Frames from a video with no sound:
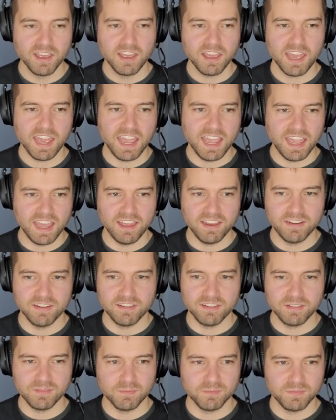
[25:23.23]
and
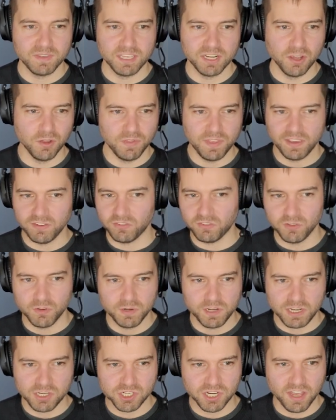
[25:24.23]
you know, they sued
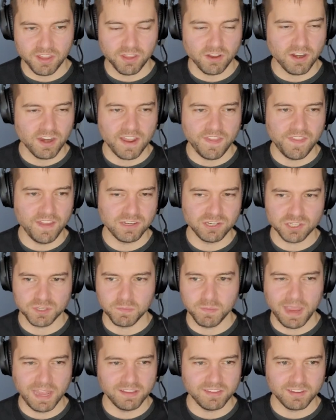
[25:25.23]
each other and they just
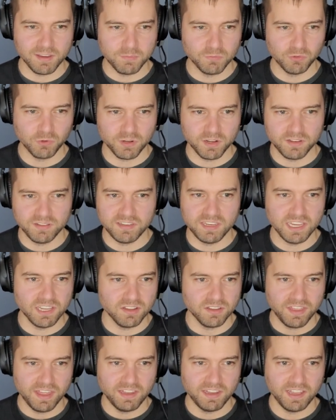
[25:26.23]
made some sort of deal
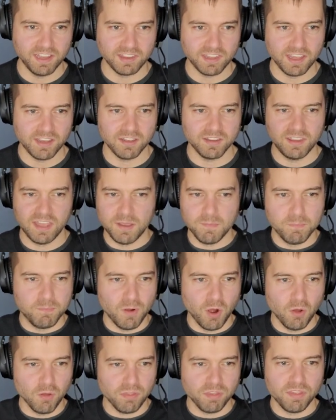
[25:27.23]
that like they they
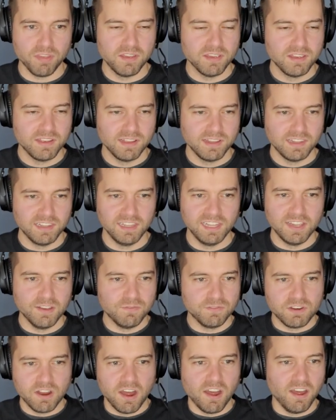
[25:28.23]
both
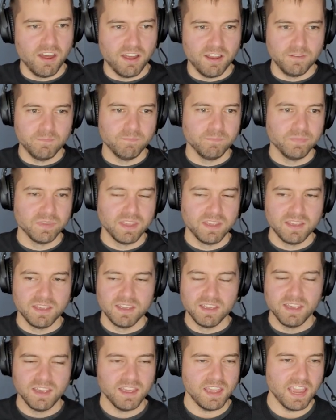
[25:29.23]
lived on.
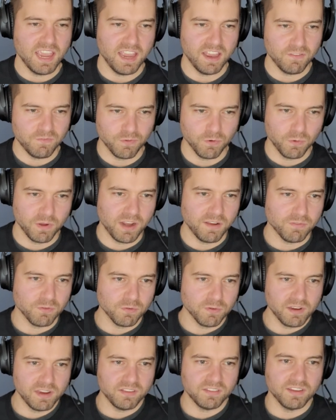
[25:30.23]
And for whatever
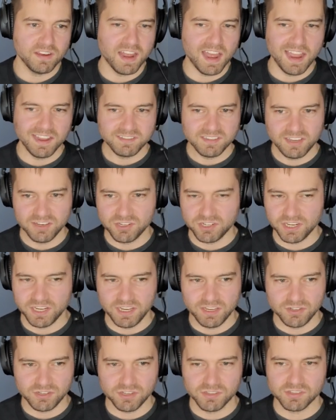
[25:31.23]
reason, I T G
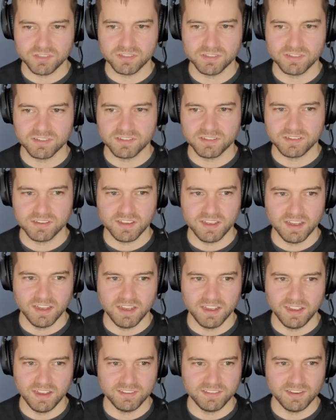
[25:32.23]
just
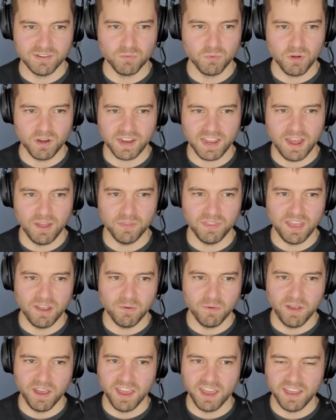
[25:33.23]
uh, it didn't work out that
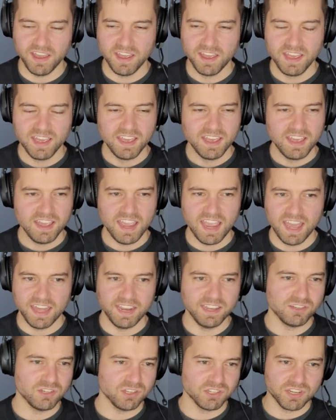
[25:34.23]
way, and
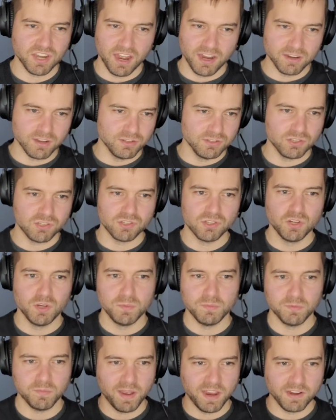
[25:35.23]
it just got
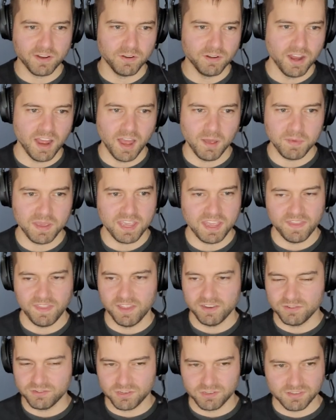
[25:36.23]
consumed by Konami and
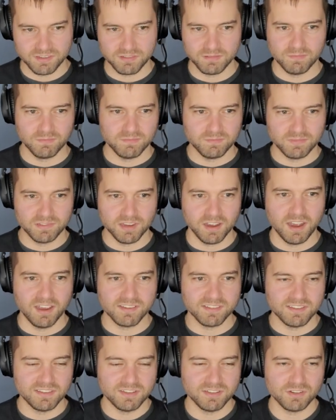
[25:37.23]
then just
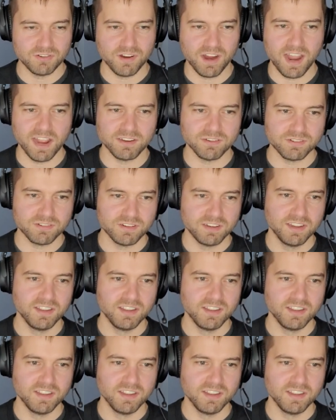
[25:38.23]
tossed in the trash.